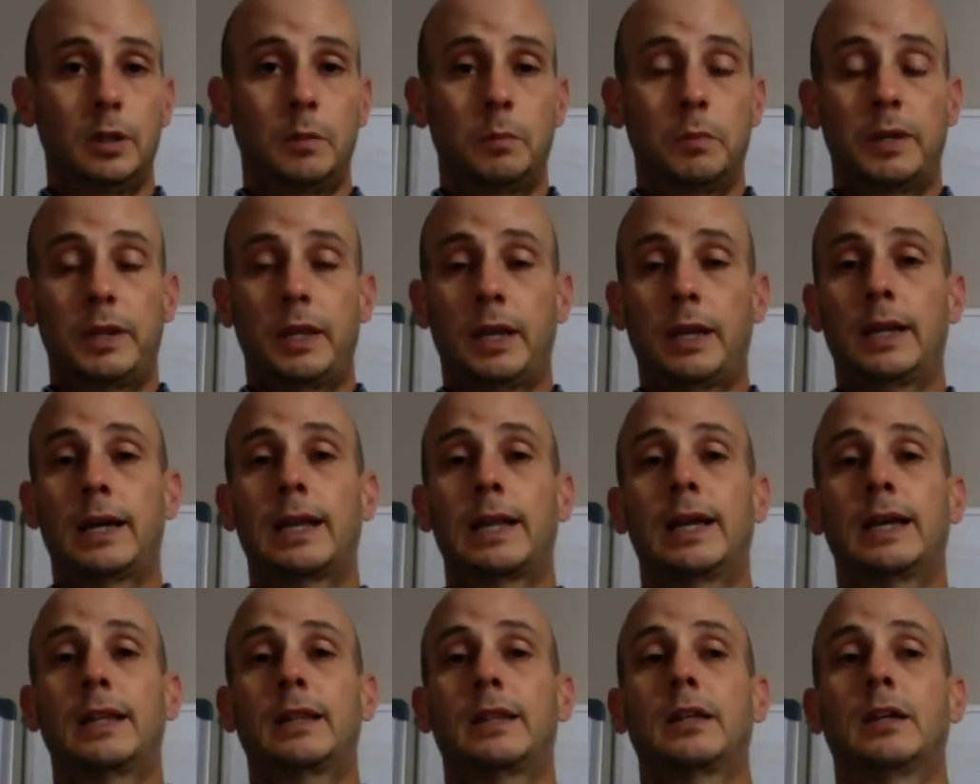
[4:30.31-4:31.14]
but they're
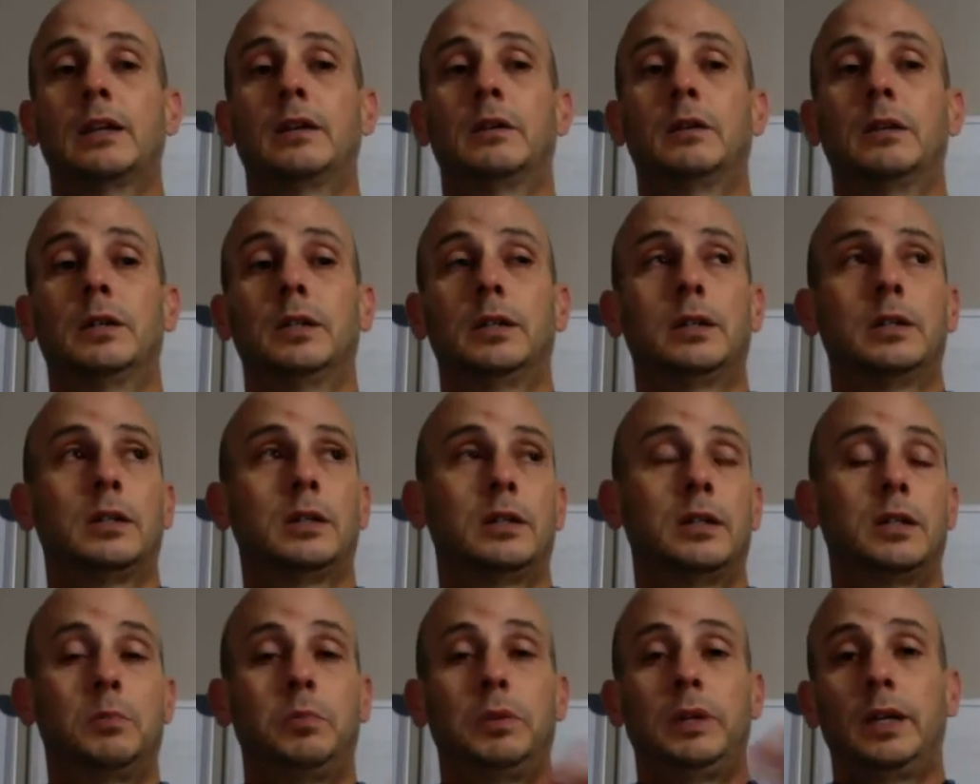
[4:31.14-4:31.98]
not like the
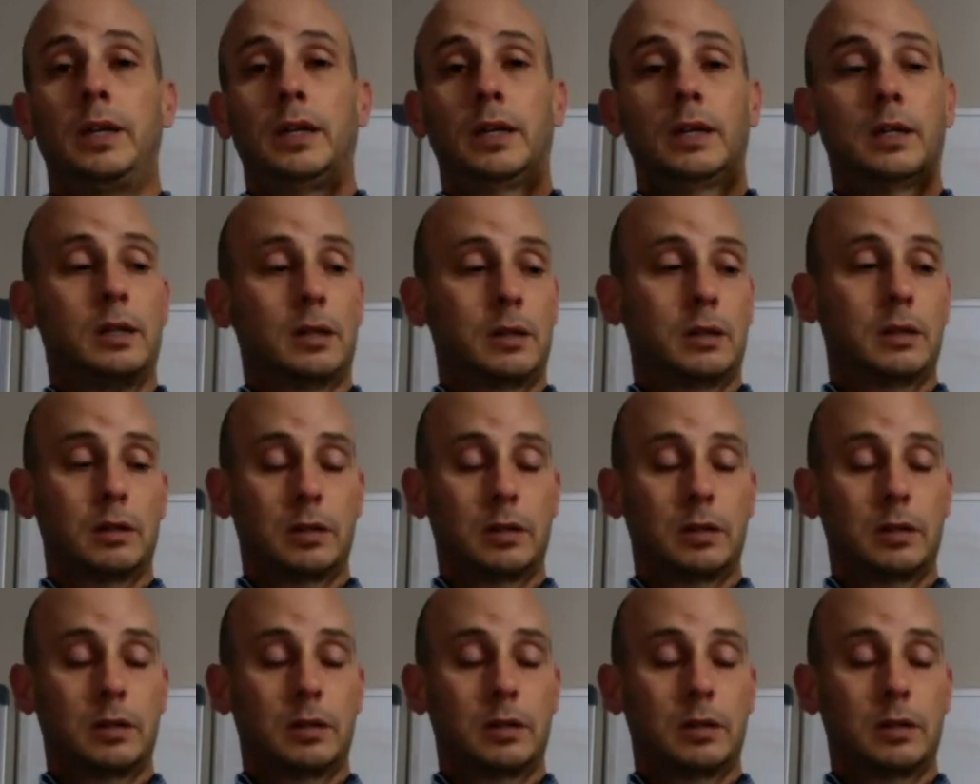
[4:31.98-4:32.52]
the big